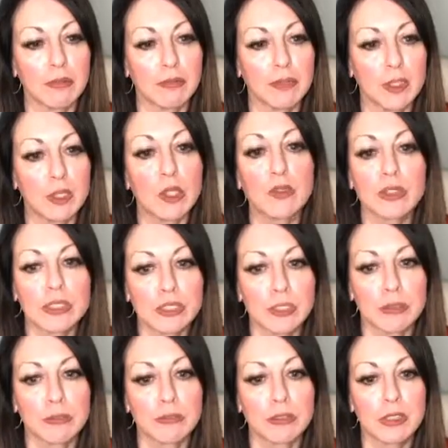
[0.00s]

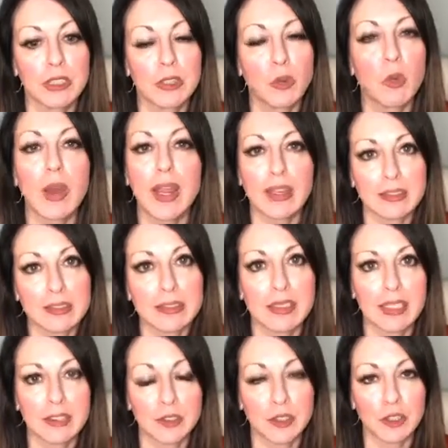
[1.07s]
lucrative ways to
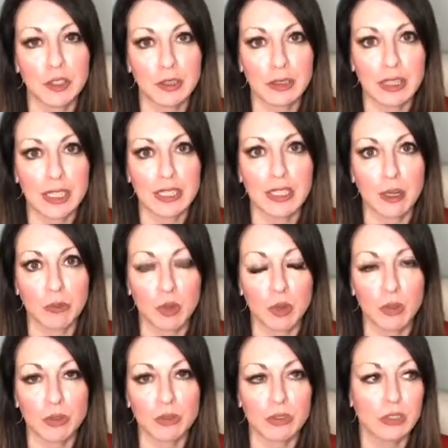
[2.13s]
get to your income
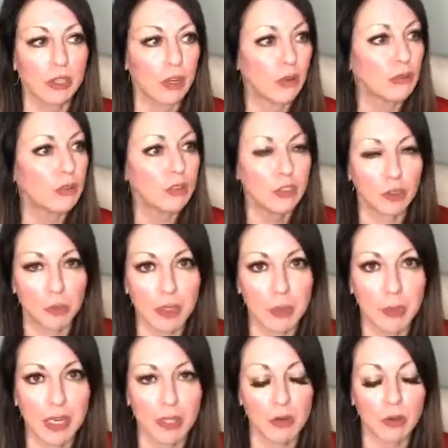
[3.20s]
goals, you know, your big
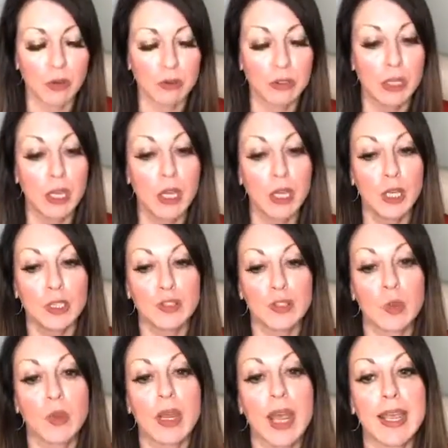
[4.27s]
money goals. So
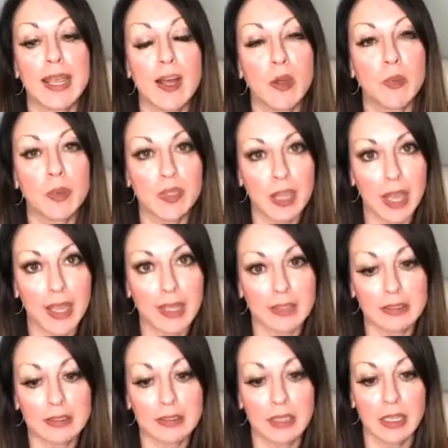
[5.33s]
when I help
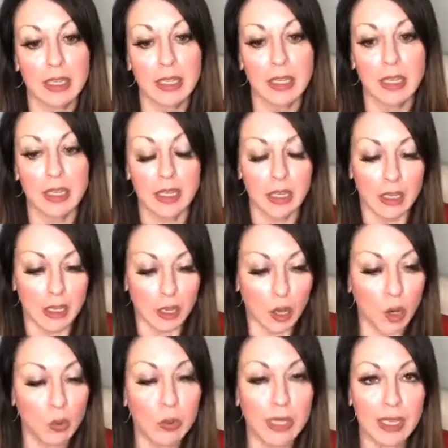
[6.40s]
clients
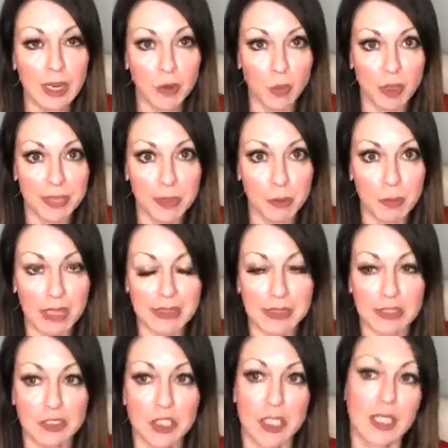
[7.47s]
hone in on what their
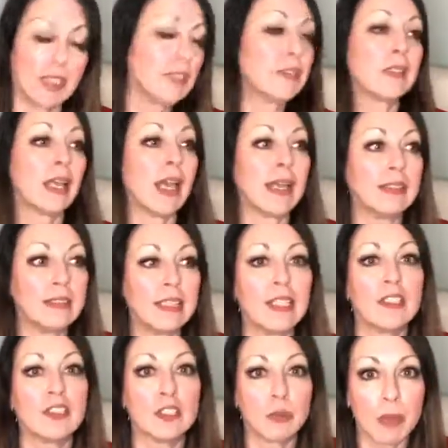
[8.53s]
message is and
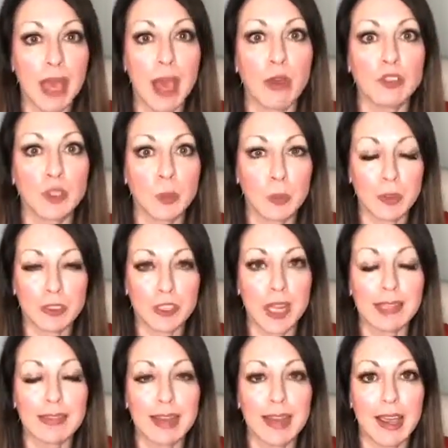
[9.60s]
teach them how to
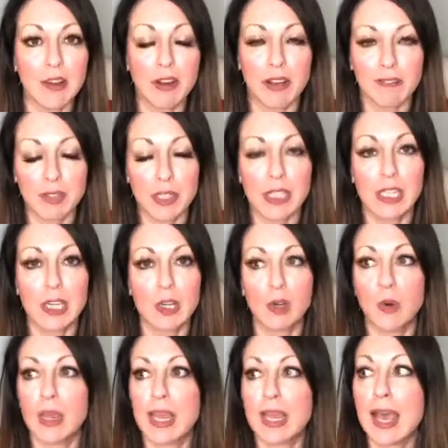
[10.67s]
project that out on
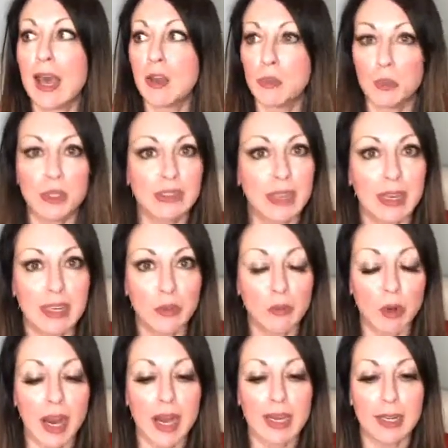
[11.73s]
video and how to put that in
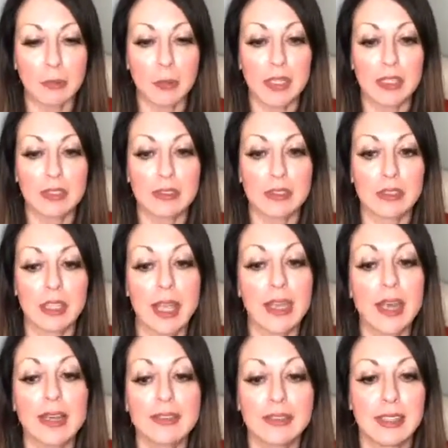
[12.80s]
writing, because like
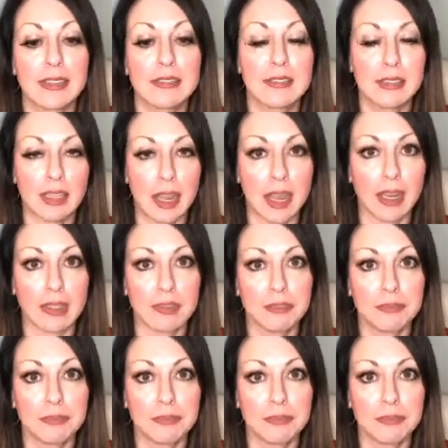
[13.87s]
I said tonight,